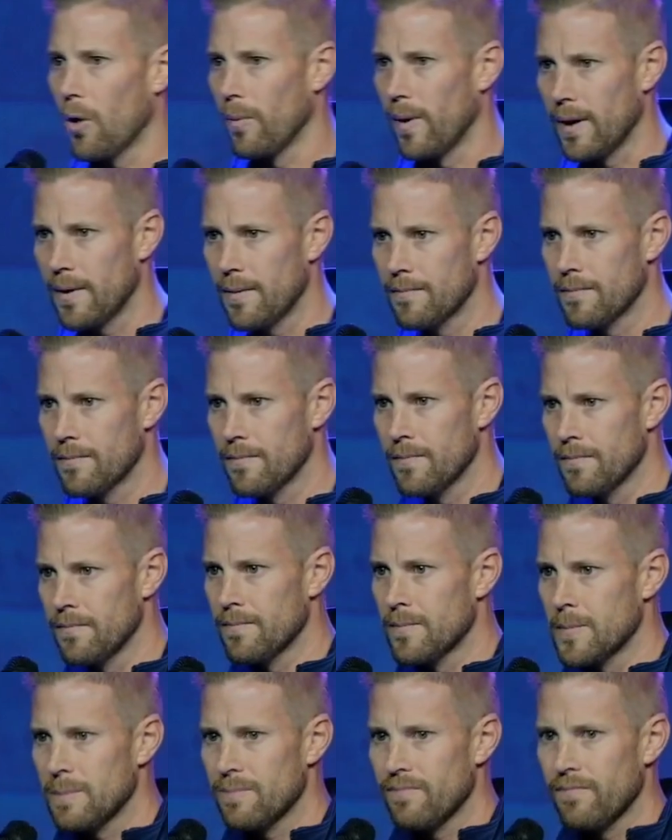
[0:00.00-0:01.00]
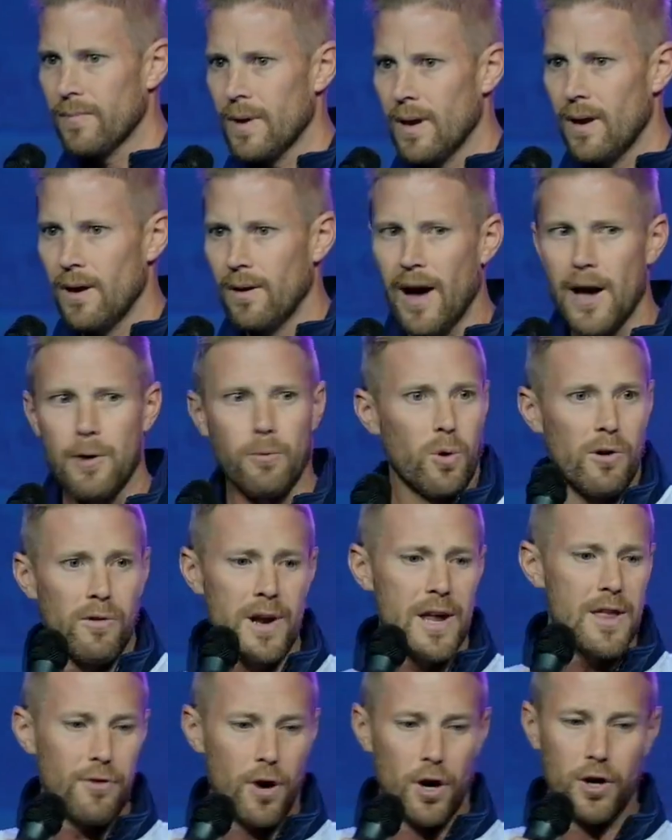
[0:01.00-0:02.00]
we? Like, we're
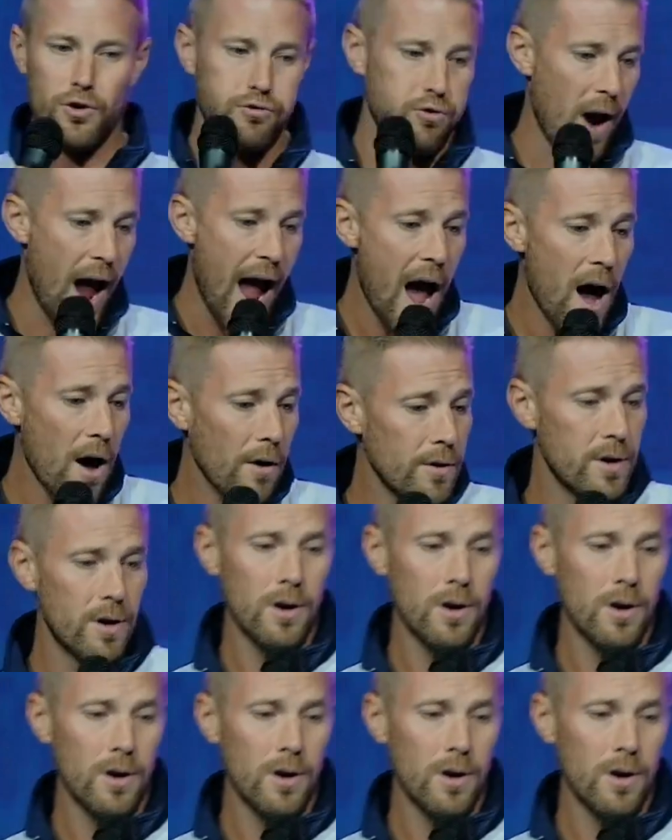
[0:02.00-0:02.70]
either a crowd